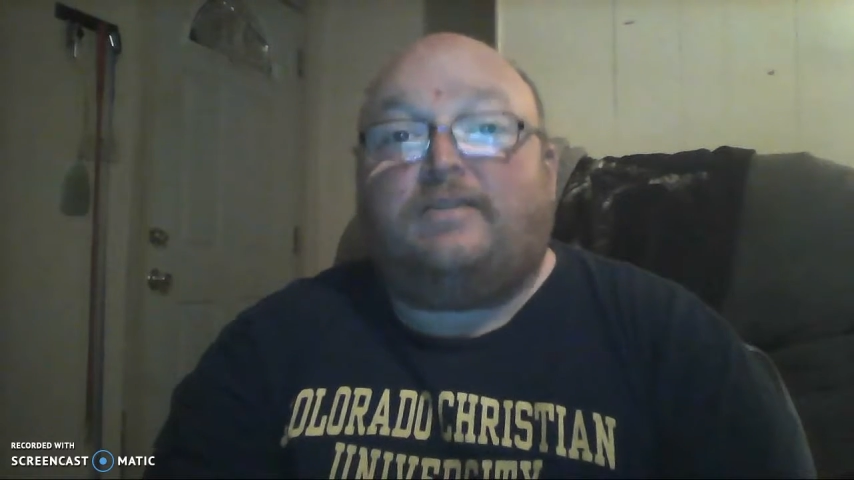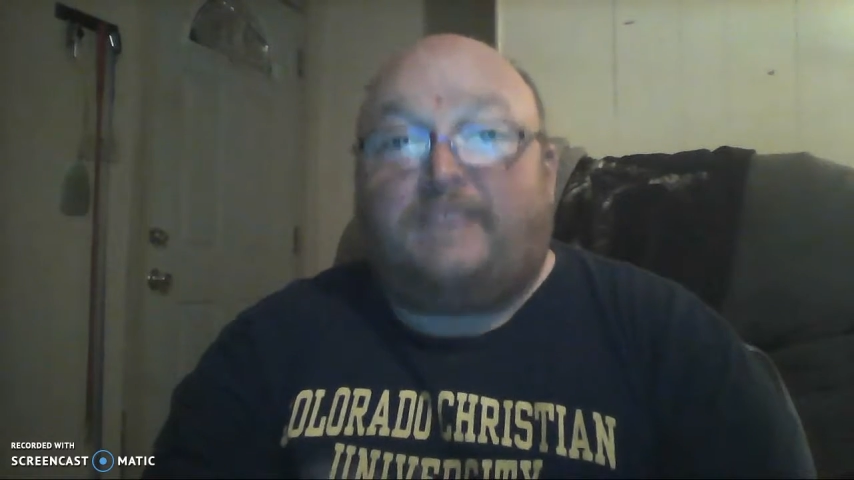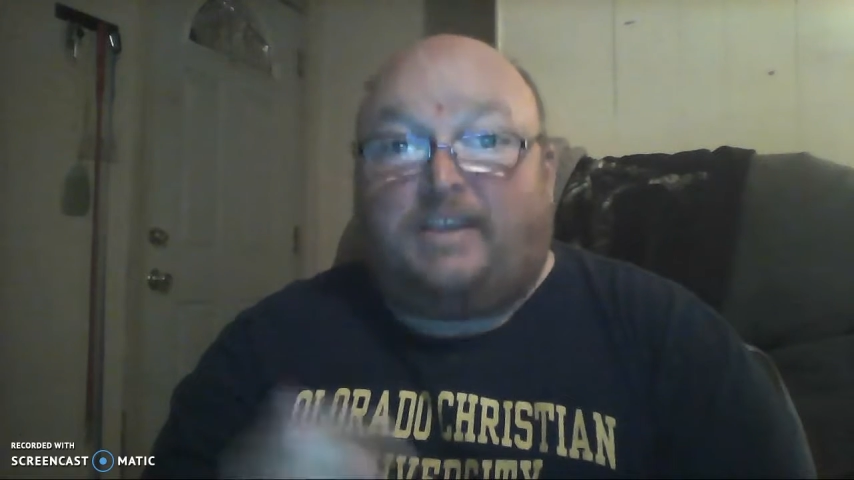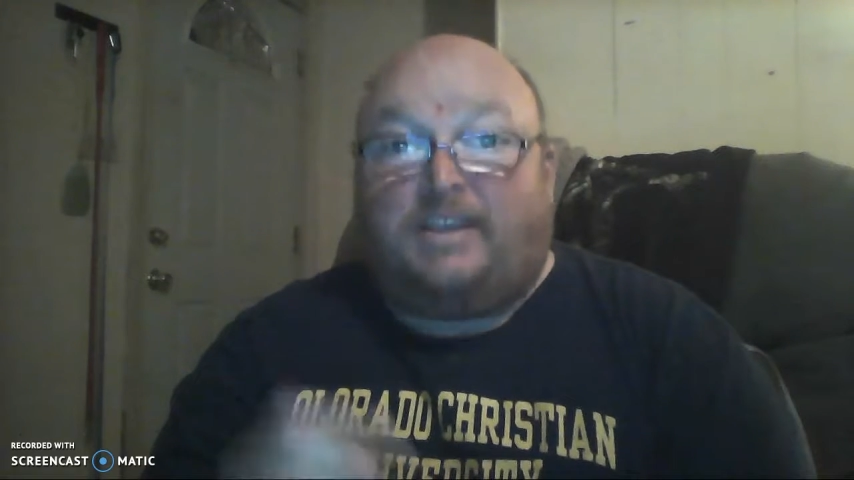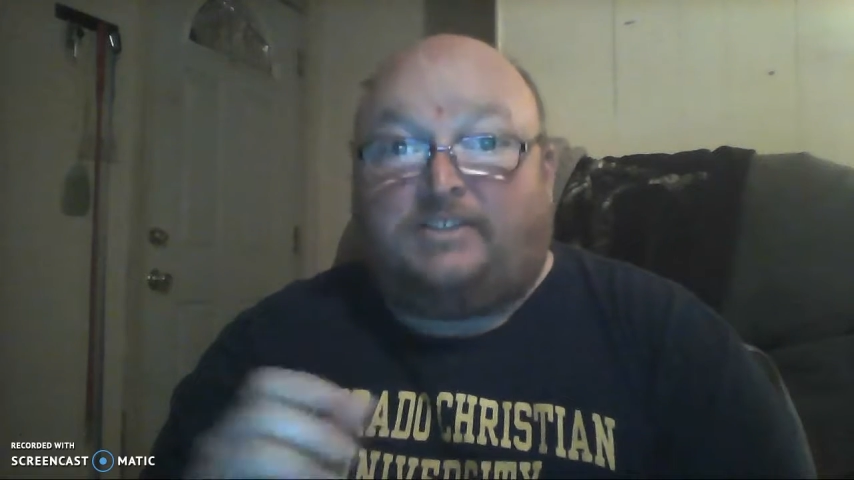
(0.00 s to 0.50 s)

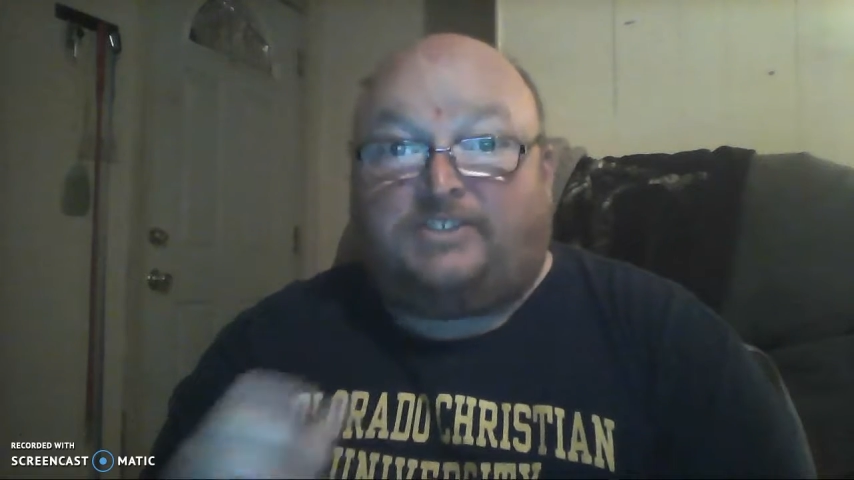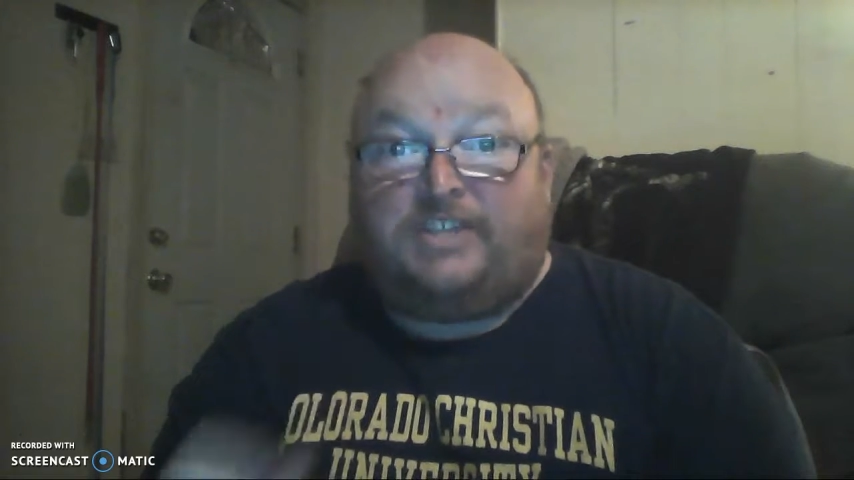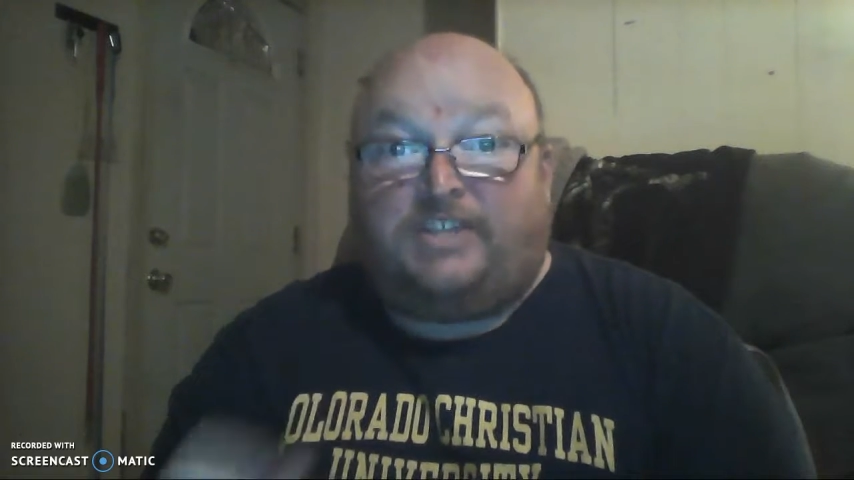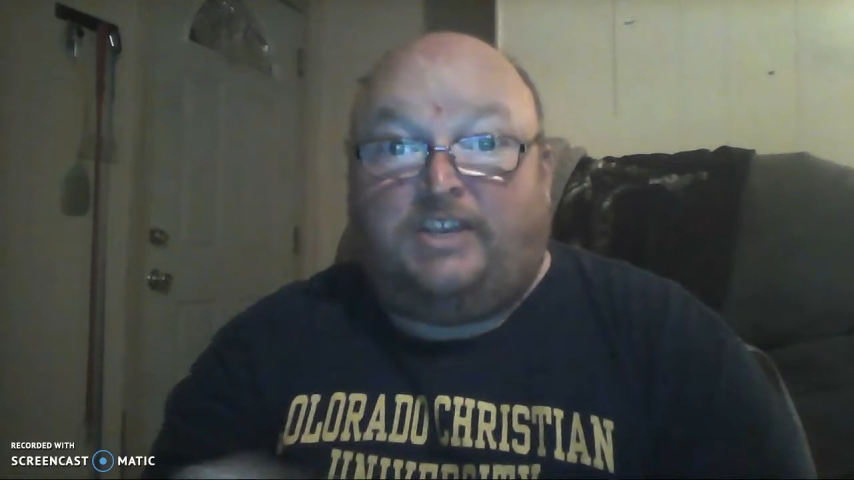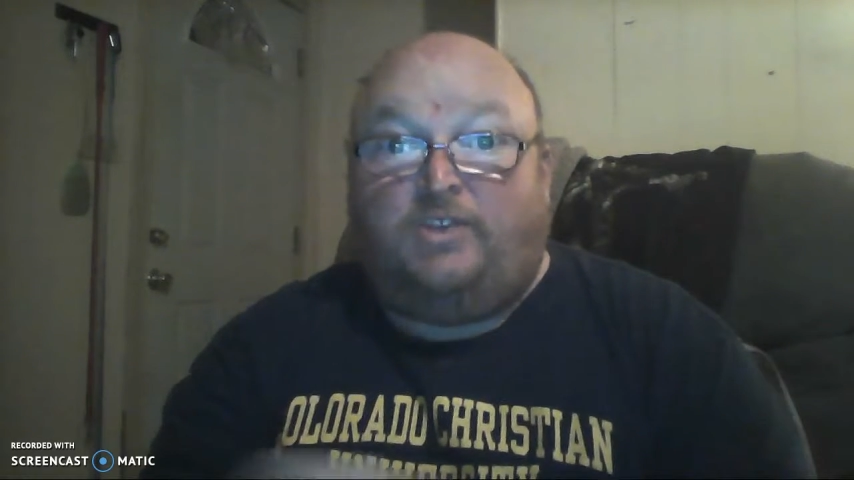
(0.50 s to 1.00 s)
They can
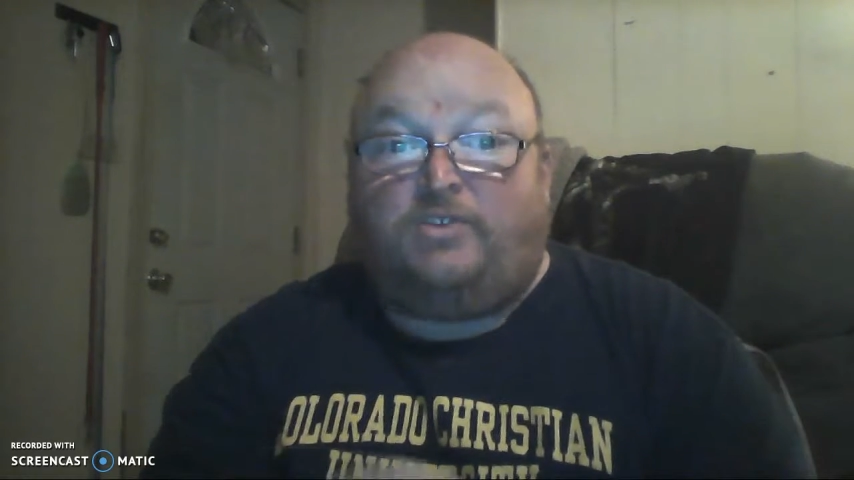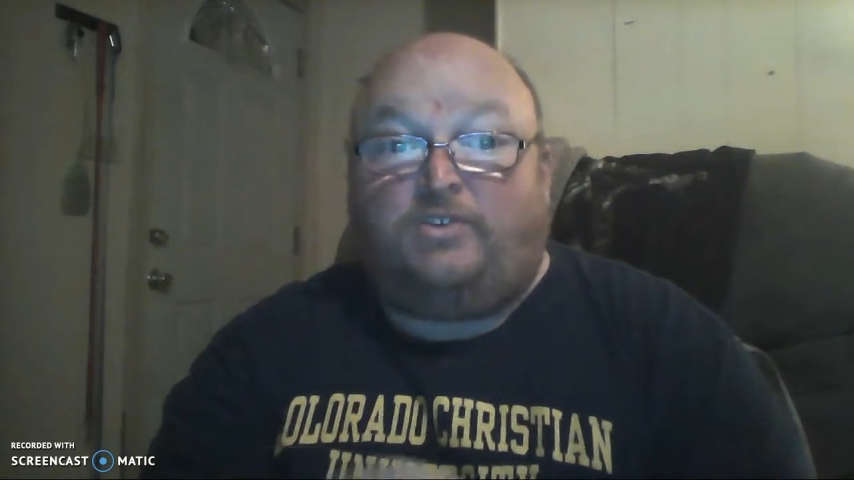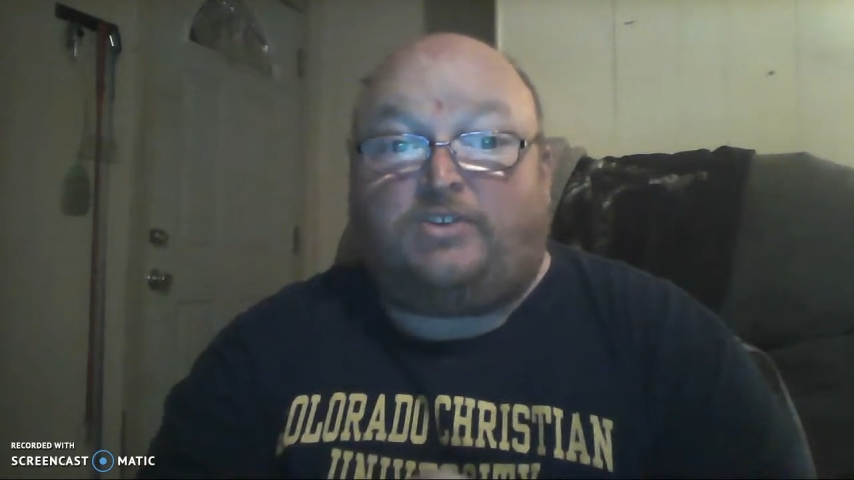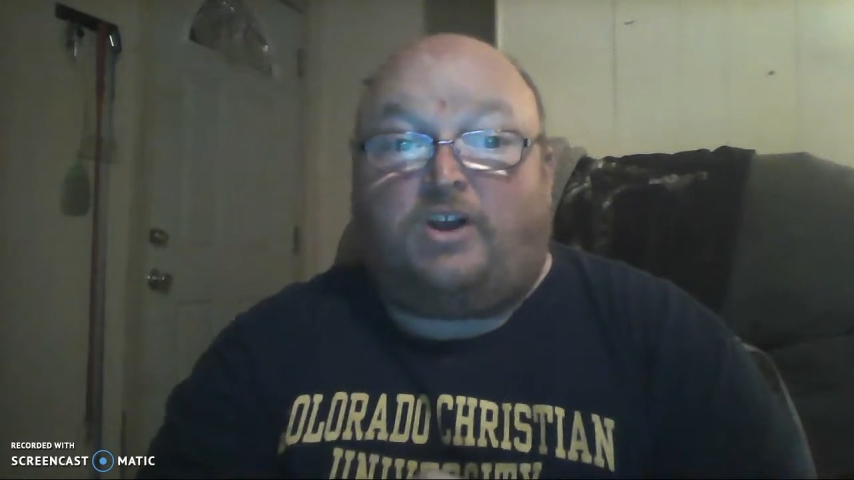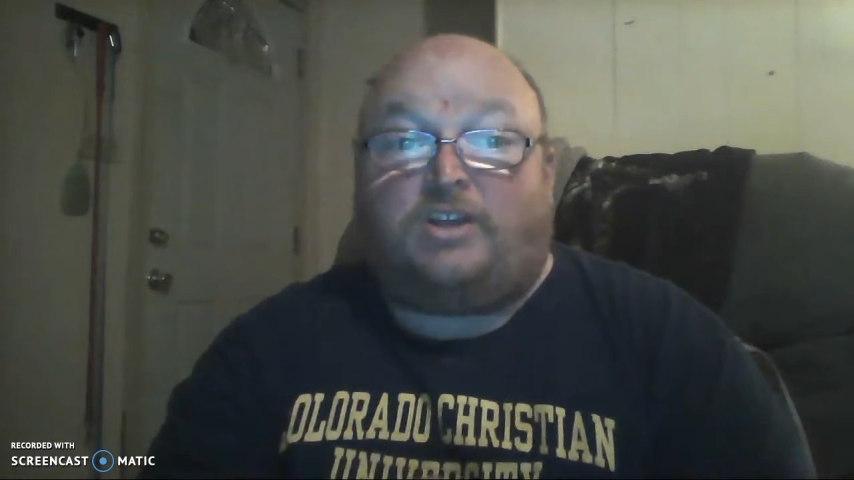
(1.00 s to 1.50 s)
see who they're
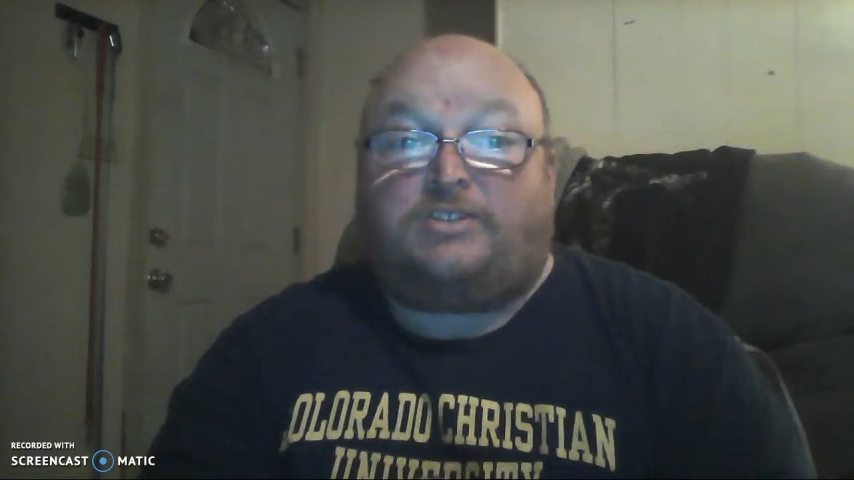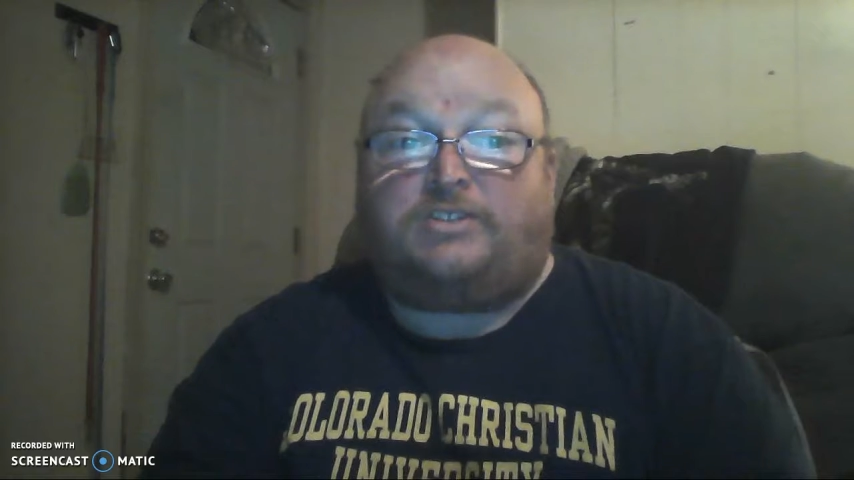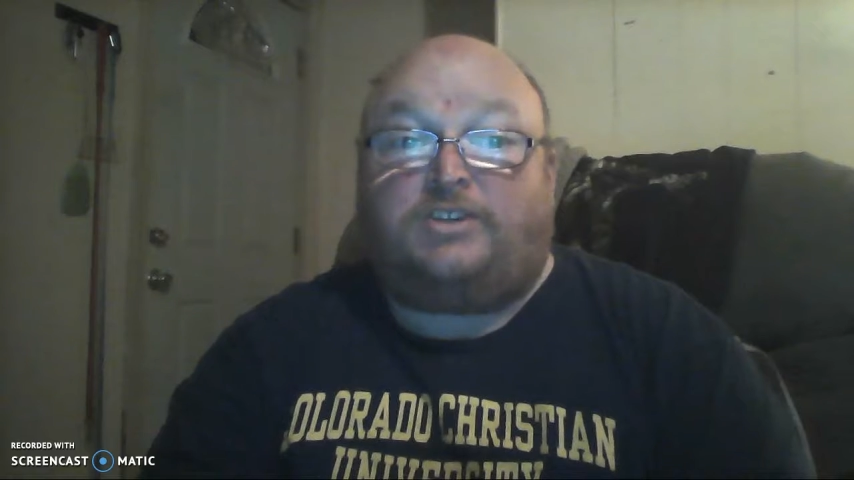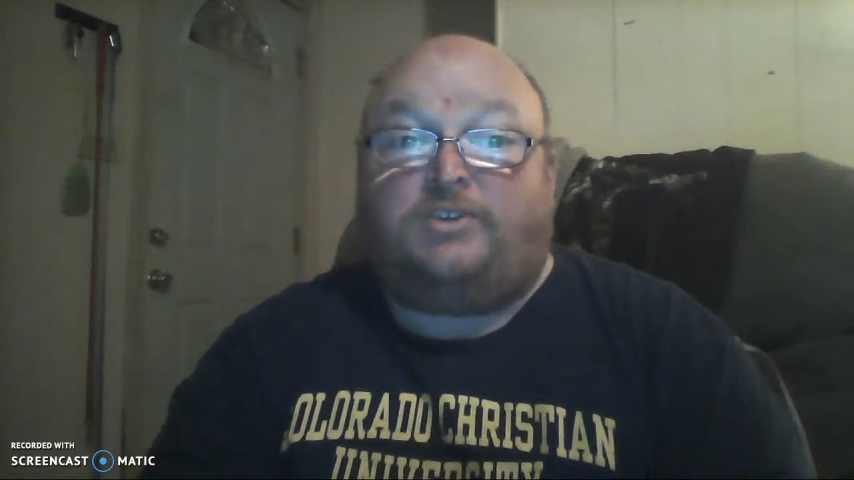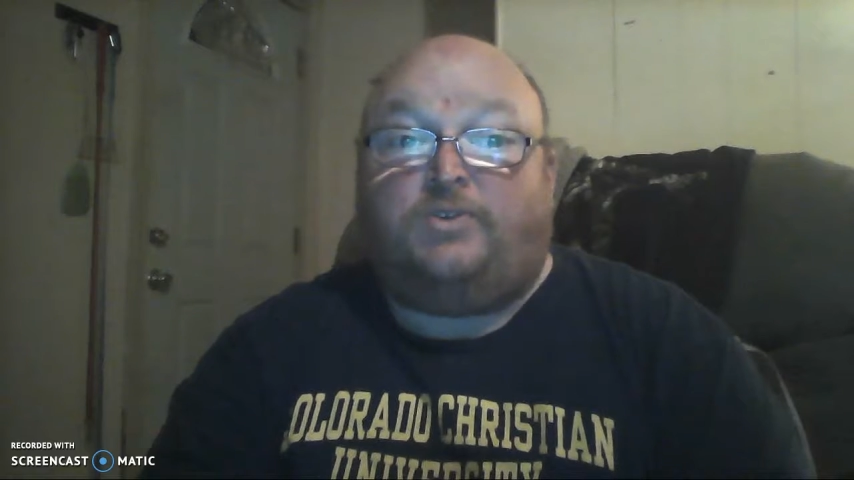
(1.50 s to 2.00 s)
talking
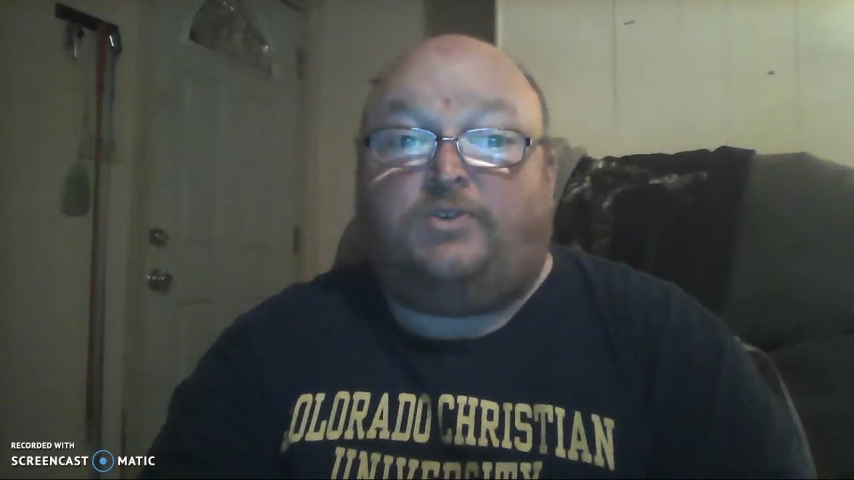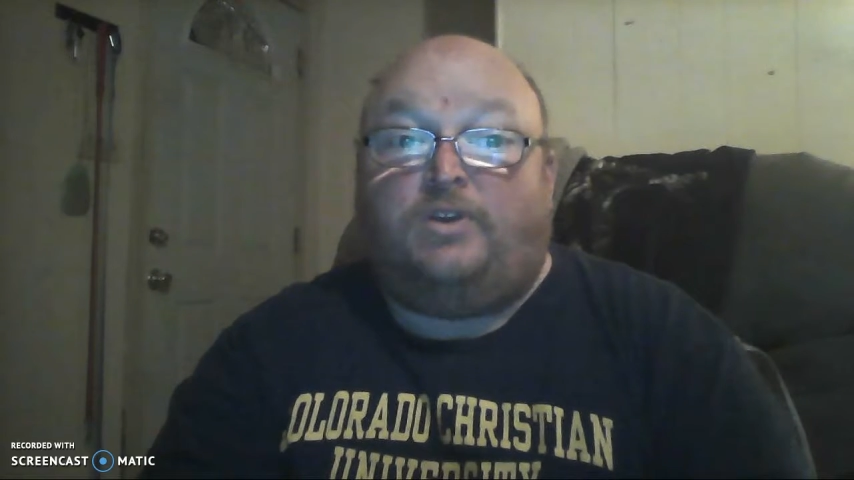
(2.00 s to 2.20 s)
to.